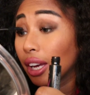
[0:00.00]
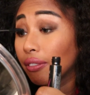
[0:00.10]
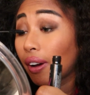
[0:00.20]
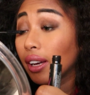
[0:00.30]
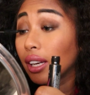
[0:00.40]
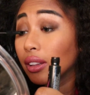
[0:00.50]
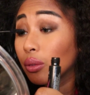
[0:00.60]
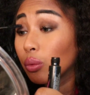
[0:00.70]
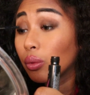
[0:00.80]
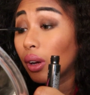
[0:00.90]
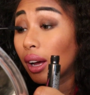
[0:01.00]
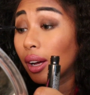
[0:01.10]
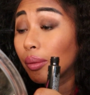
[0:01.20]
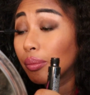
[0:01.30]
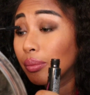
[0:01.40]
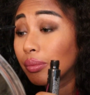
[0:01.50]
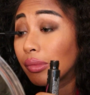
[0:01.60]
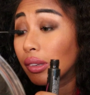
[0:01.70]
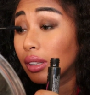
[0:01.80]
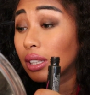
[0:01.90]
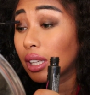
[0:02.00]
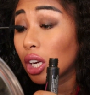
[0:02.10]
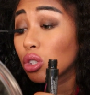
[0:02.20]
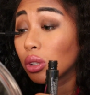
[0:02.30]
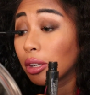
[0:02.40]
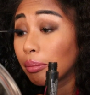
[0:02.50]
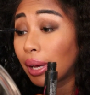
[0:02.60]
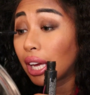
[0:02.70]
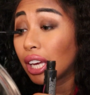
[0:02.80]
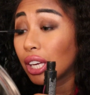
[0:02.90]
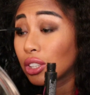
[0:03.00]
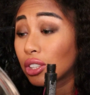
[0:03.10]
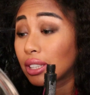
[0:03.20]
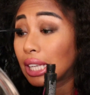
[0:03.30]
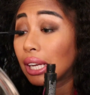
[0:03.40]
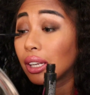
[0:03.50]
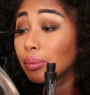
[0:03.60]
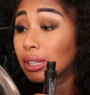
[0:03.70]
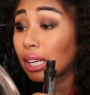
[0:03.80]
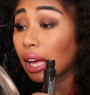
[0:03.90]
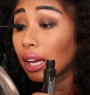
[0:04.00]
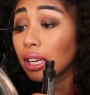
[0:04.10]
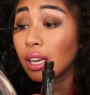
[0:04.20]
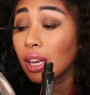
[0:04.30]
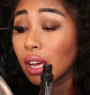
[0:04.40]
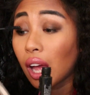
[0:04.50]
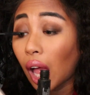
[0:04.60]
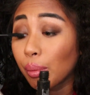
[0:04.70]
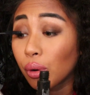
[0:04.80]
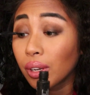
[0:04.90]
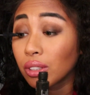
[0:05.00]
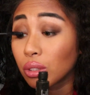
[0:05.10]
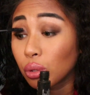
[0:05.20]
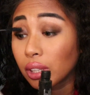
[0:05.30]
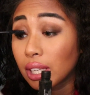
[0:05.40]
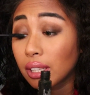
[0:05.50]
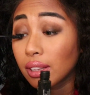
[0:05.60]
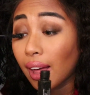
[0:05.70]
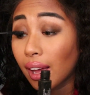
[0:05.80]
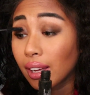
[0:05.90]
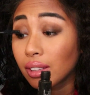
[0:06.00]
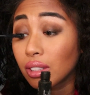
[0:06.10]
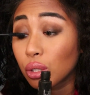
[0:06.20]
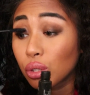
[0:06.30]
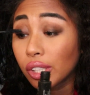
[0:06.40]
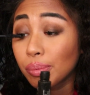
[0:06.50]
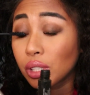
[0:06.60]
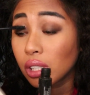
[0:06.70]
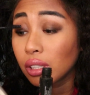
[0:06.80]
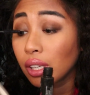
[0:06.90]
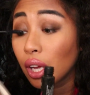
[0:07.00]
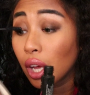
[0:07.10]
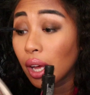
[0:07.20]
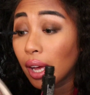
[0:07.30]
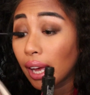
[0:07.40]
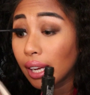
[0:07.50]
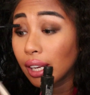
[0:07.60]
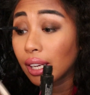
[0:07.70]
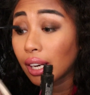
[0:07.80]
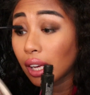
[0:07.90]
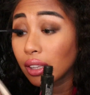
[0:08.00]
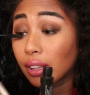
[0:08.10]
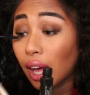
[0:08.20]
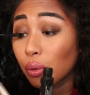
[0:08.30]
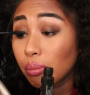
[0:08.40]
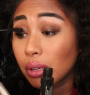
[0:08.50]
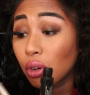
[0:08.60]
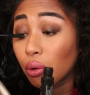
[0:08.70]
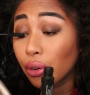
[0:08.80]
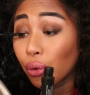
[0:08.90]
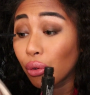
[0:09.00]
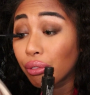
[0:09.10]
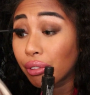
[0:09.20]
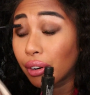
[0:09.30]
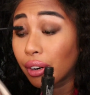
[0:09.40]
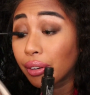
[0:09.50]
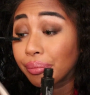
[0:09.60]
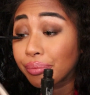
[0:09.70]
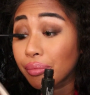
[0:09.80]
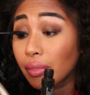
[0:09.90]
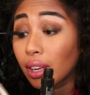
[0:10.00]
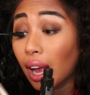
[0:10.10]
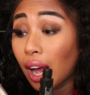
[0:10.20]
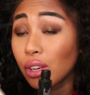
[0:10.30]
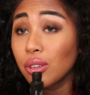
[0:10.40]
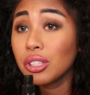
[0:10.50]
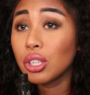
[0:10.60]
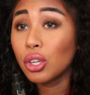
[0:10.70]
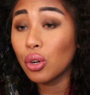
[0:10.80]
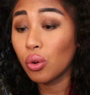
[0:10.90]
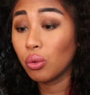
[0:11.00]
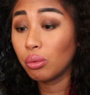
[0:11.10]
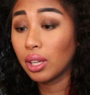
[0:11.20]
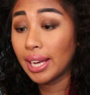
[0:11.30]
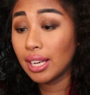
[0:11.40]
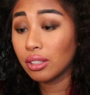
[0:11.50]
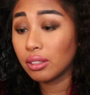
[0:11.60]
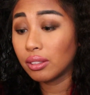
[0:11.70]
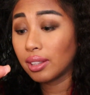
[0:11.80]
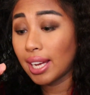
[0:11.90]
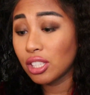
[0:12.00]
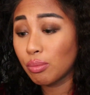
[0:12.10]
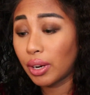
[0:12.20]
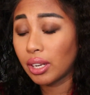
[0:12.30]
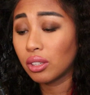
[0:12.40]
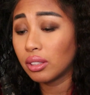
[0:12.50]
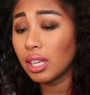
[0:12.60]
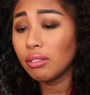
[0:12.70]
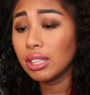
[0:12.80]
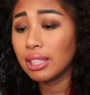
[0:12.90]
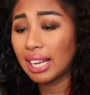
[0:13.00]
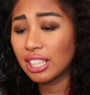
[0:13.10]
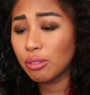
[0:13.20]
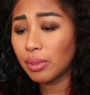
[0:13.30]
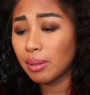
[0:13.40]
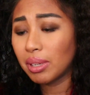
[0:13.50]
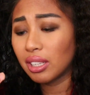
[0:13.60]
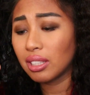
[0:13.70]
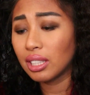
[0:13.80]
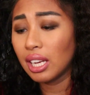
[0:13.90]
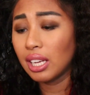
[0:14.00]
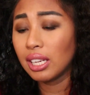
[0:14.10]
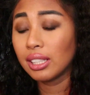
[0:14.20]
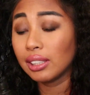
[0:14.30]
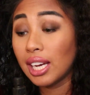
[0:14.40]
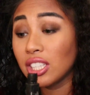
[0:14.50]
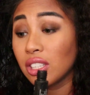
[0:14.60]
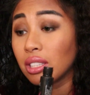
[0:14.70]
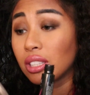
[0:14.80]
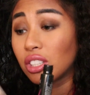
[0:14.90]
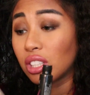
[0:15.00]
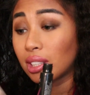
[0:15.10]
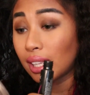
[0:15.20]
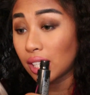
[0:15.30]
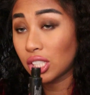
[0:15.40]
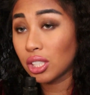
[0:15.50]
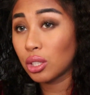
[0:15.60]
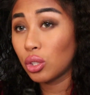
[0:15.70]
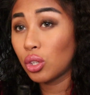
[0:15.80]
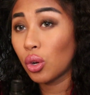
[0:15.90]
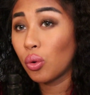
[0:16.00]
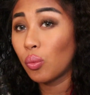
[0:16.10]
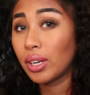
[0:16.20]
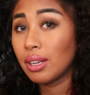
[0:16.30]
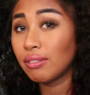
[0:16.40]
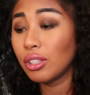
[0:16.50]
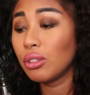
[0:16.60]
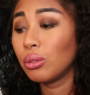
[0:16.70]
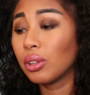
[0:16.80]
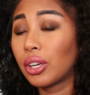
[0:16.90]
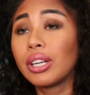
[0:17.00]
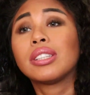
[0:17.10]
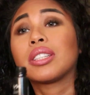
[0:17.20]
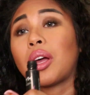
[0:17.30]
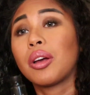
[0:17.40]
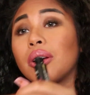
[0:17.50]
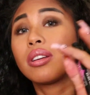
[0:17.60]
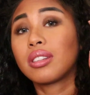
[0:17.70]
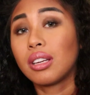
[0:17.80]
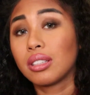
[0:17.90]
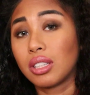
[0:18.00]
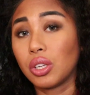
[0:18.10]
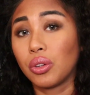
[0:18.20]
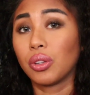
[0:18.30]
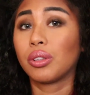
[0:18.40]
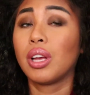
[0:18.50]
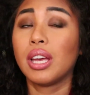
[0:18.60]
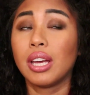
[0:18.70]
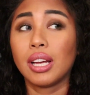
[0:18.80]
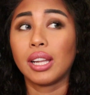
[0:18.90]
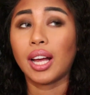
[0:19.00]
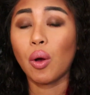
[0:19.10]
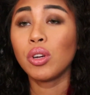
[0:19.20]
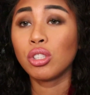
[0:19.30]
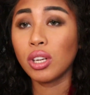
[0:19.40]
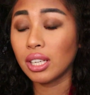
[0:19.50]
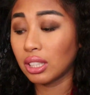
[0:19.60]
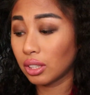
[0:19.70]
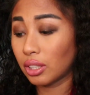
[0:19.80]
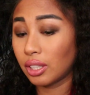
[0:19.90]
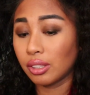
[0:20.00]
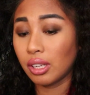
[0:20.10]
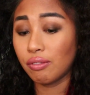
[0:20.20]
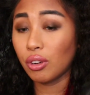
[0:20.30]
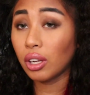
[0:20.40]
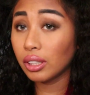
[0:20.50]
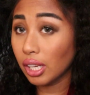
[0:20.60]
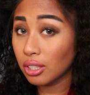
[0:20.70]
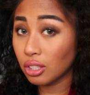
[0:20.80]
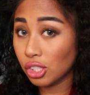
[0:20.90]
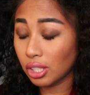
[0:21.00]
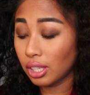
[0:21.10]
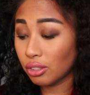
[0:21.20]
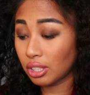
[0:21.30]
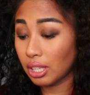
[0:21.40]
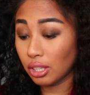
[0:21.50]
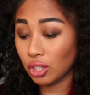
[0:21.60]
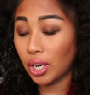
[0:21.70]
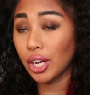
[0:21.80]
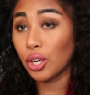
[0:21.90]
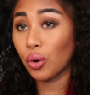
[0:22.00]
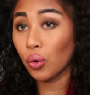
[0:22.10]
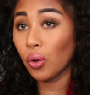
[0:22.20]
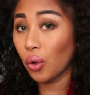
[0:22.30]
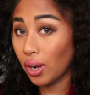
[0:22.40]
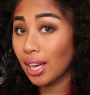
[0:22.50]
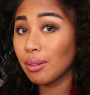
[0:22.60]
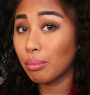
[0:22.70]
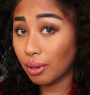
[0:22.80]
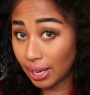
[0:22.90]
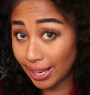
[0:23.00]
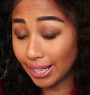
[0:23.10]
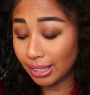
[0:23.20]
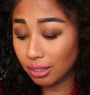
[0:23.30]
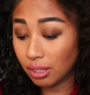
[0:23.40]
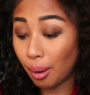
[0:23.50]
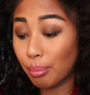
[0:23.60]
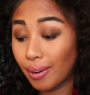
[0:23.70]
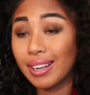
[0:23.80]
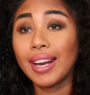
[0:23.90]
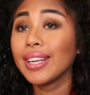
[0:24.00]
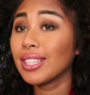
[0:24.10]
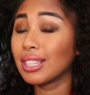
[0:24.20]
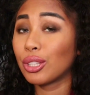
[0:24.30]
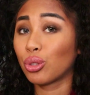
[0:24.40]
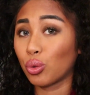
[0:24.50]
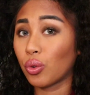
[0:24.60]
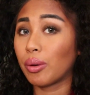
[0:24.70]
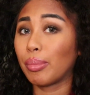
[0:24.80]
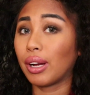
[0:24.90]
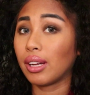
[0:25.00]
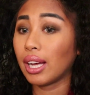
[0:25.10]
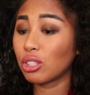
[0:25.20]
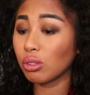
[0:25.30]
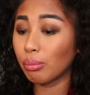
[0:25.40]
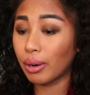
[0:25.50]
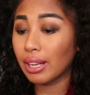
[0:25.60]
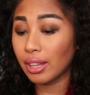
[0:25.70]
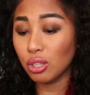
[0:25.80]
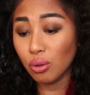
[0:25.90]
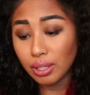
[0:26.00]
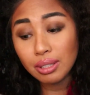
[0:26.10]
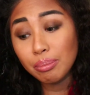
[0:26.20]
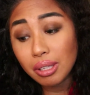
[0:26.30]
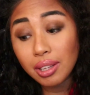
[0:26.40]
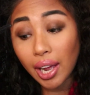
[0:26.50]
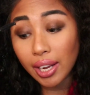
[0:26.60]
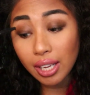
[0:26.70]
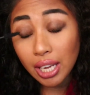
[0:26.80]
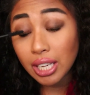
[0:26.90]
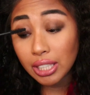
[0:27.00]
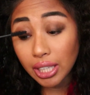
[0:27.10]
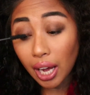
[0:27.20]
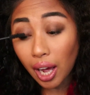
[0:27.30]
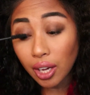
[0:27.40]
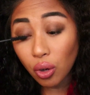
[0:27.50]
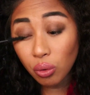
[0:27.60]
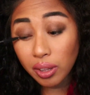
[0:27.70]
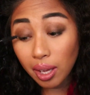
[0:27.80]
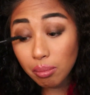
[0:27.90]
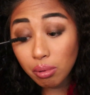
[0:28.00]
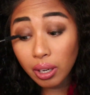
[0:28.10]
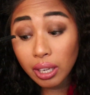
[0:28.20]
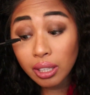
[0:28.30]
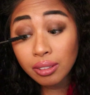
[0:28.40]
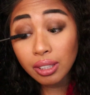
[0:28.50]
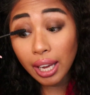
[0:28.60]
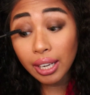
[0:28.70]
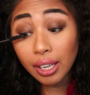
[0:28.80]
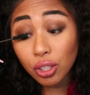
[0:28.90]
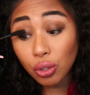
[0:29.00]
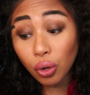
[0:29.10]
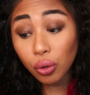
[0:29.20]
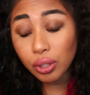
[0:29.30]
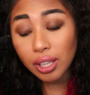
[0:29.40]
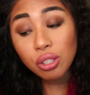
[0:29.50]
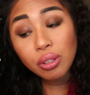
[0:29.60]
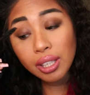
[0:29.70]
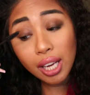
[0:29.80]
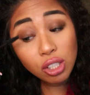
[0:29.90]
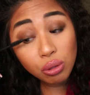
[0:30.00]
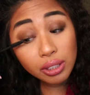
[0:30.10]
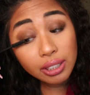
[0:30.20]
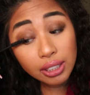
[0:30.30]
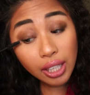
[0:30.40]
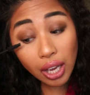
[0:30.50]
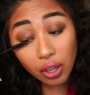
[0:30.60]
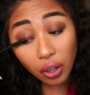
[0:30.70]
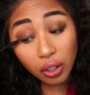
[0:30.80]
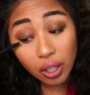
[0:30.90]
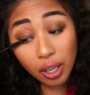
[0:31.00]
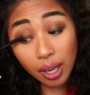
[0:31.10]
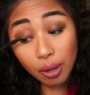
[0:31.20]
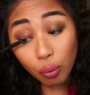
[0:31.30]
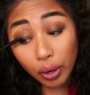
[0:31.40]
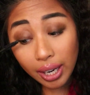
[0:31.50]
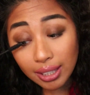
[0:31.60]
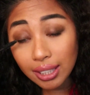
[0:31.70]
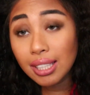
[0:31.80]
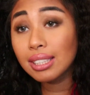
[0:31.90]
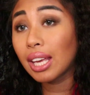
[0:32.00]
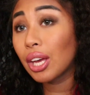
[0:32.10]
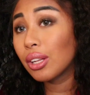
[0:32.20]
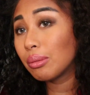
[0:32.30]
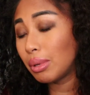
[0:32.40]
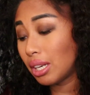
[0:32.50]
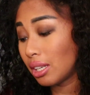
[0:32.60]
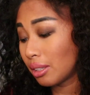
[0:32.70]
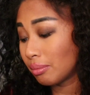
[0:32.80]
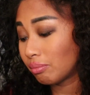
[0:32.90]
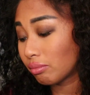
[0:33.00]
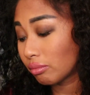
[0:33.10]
if I get the scheduling page set up today, I'm going to link that in the description, and that will be going over how you can start your own lash brand. Not really lash brand, because lashes is just lashes, you know. Whenever you learn a skill, like I want you guys to learn, if y'all are interested in starting your own online brand, a brand, not just a store, but an actual brand that you can be like, yeah, I own that brand, and you know that you can actually scale. When I say scale, meaning